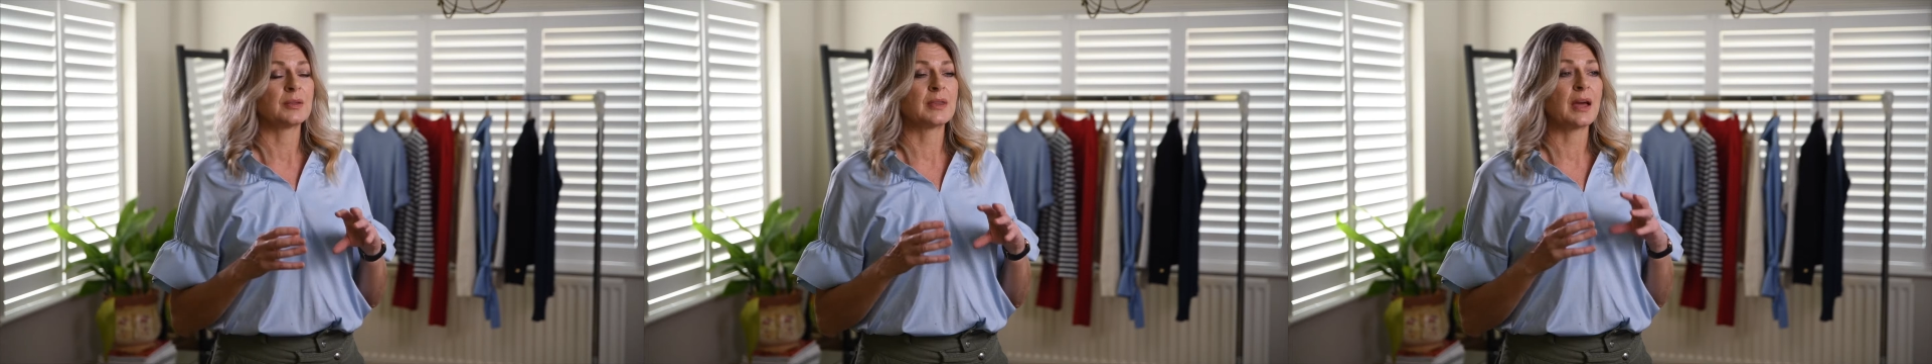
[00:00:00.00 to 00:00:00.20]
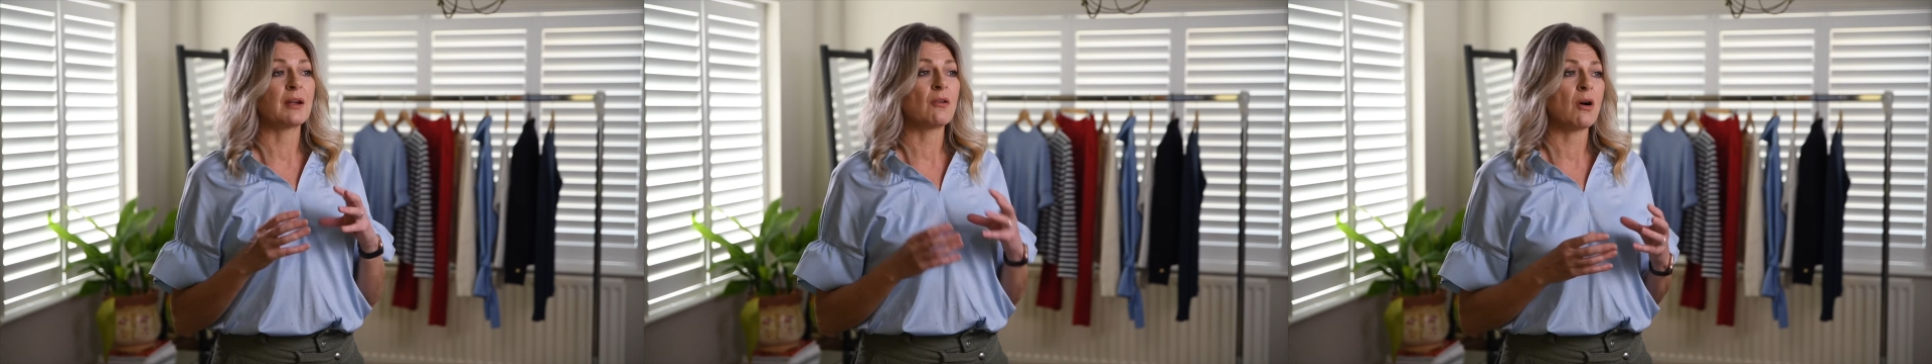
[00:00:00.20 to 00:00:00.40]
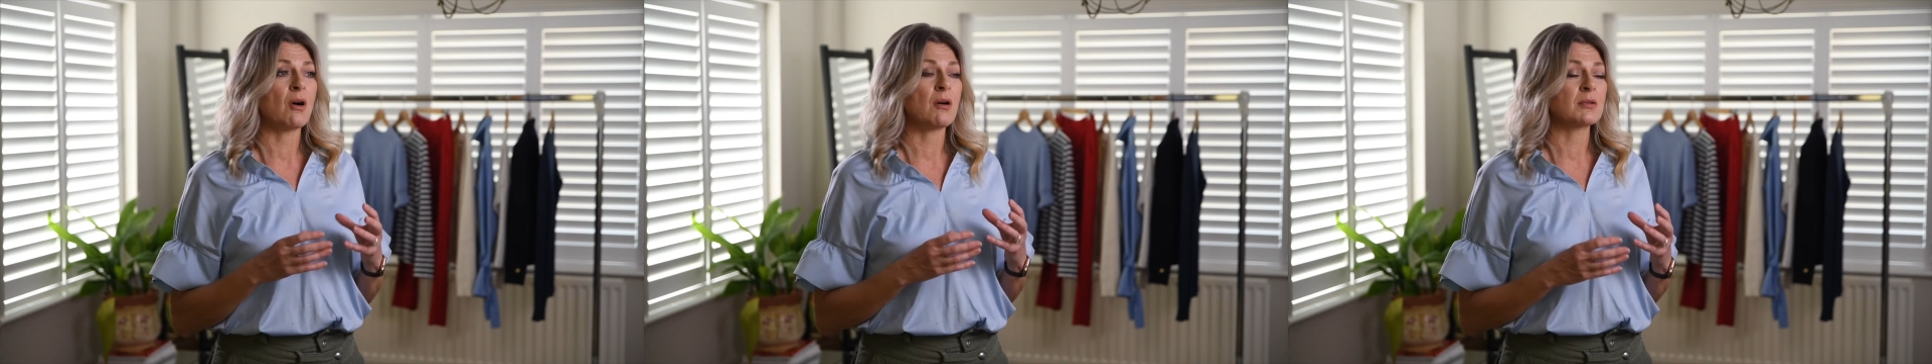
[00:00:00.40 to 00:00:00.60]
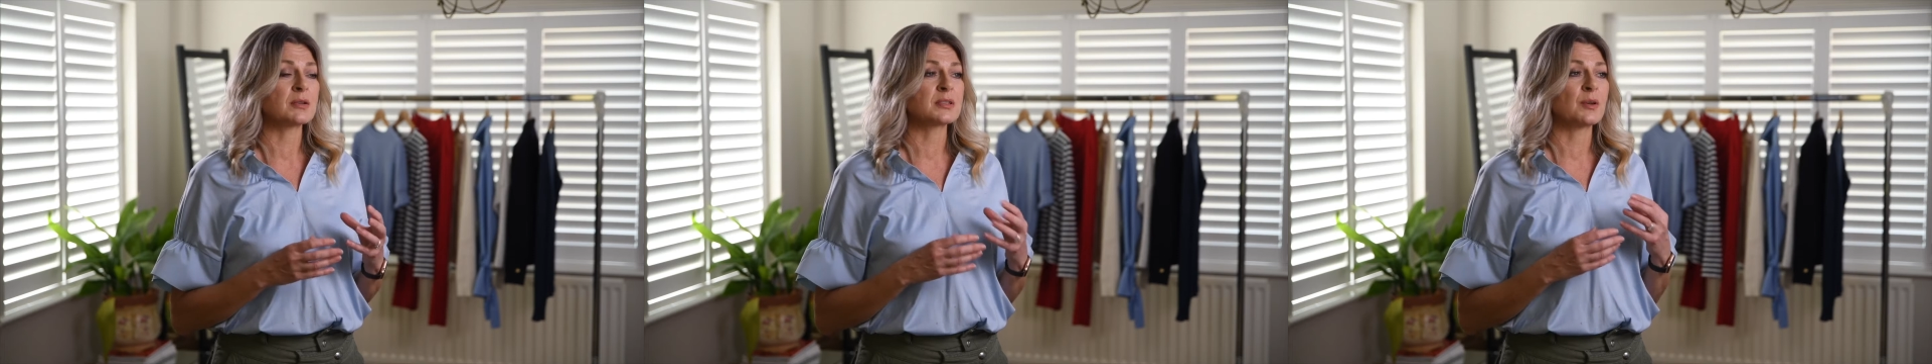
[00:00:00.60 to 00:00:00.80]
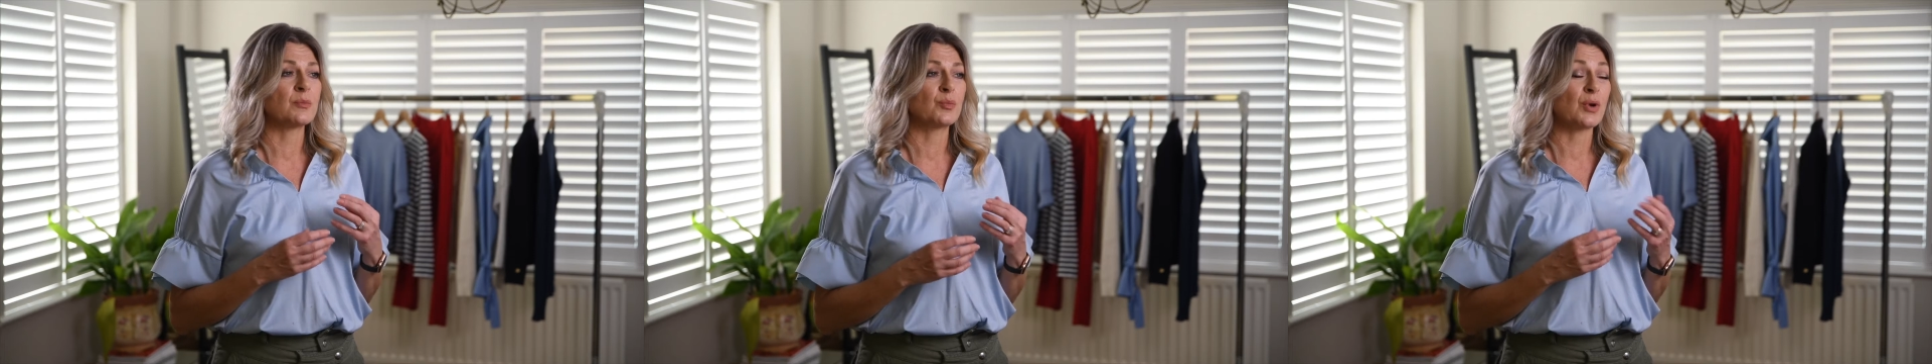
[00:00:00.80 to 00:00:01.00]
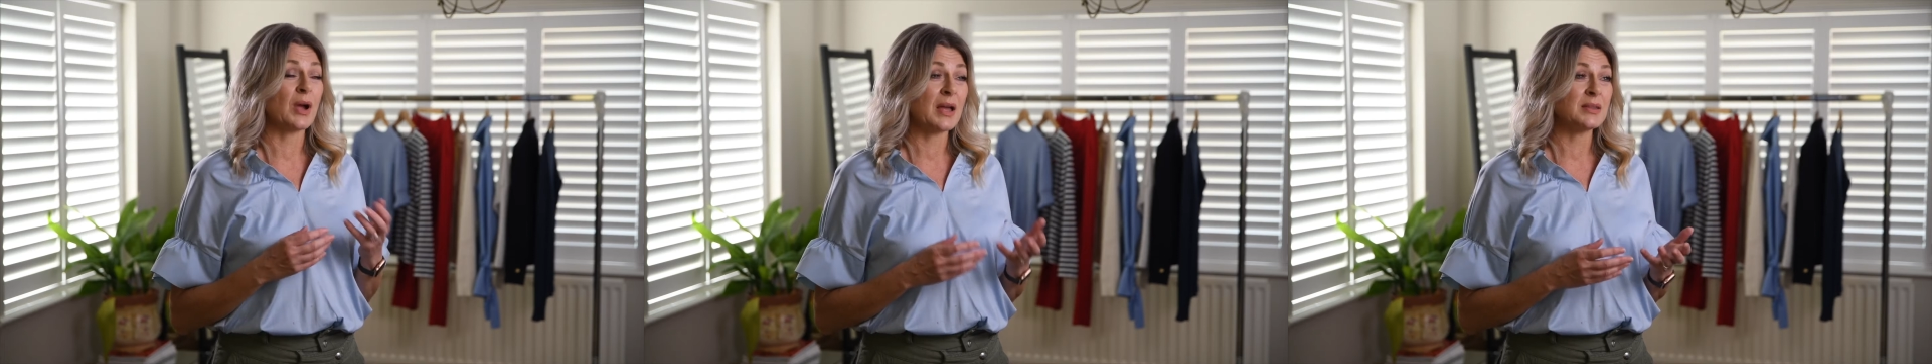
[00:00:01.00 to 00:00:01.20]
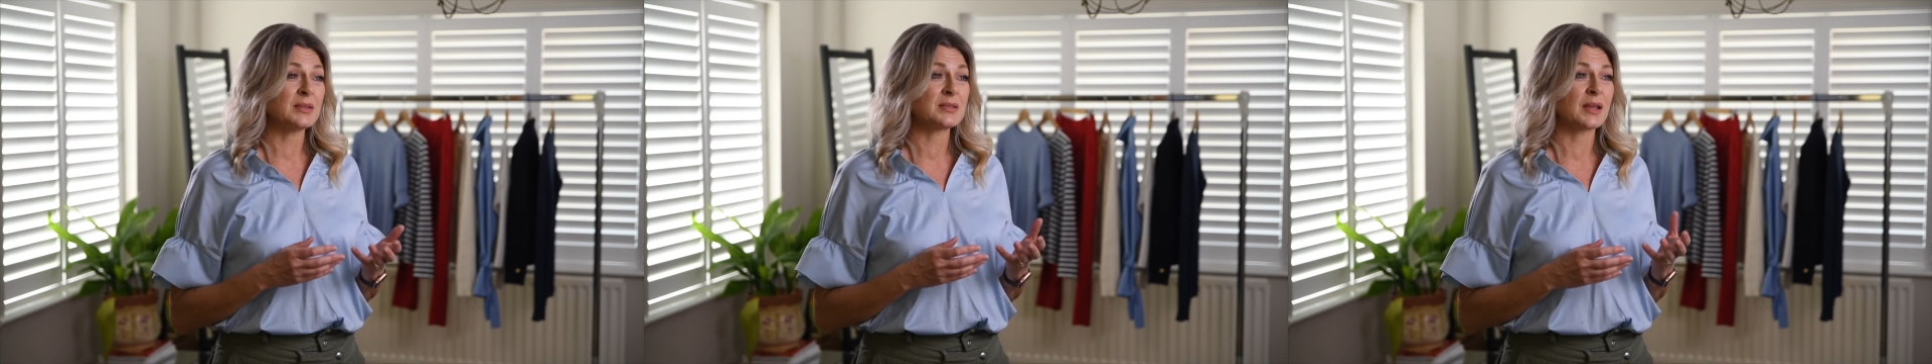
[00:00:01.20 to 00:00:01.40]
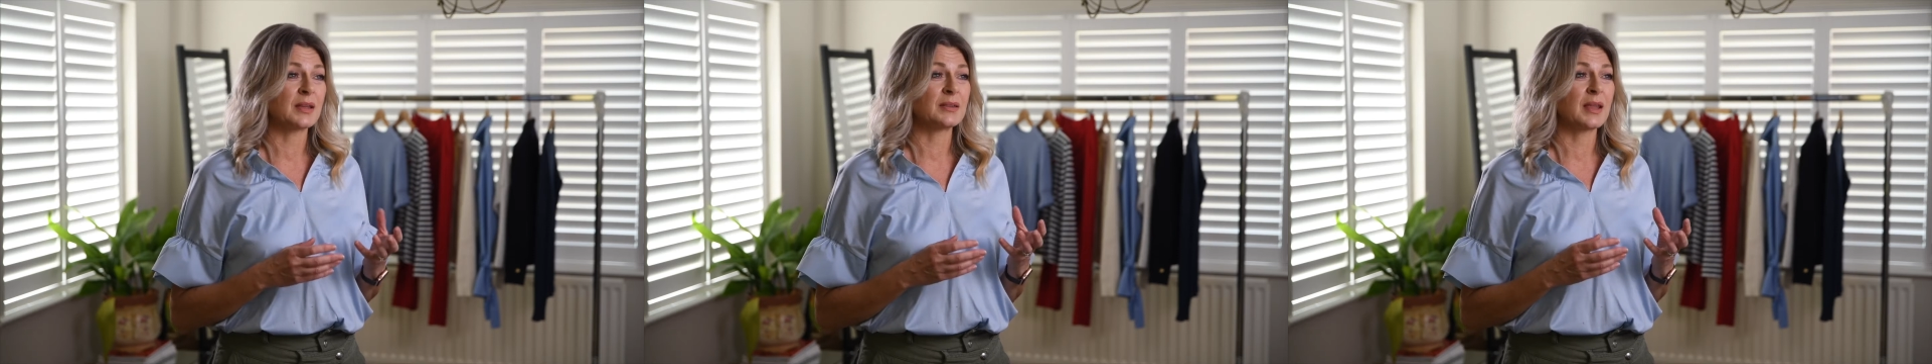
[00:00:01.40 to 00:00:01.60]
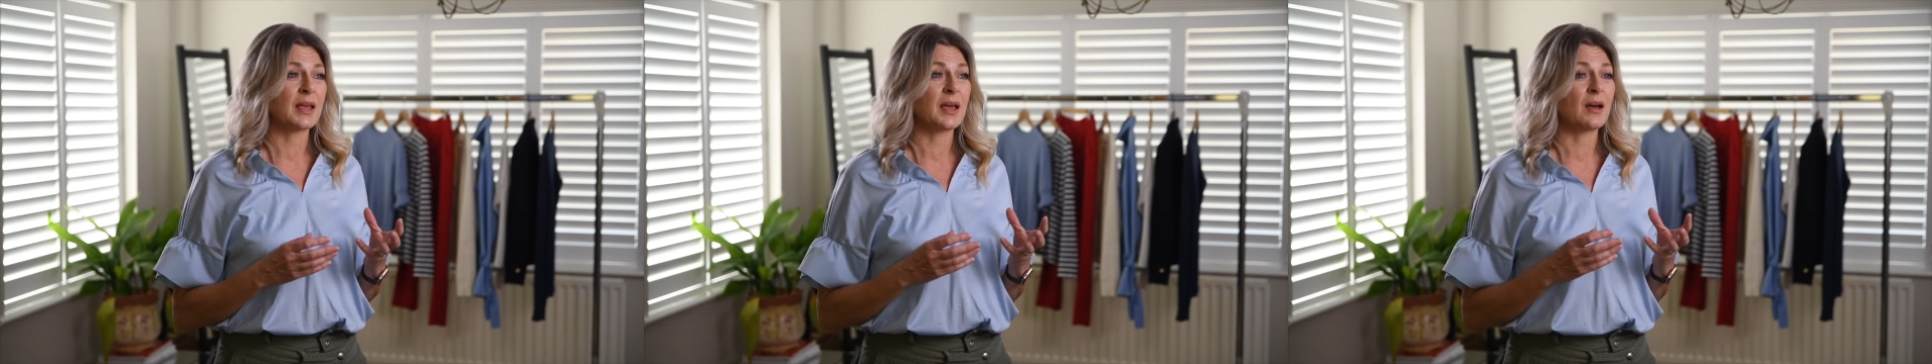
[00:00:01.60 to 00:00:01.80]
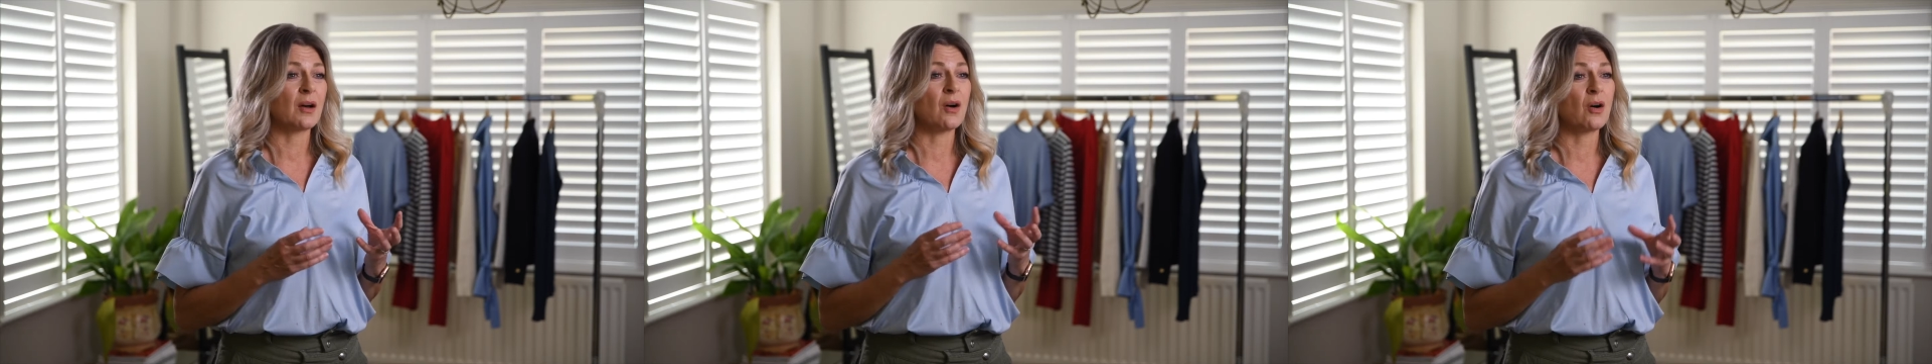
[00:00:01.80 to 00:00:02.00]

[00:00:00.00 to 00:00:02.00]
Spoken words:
There are some brands and there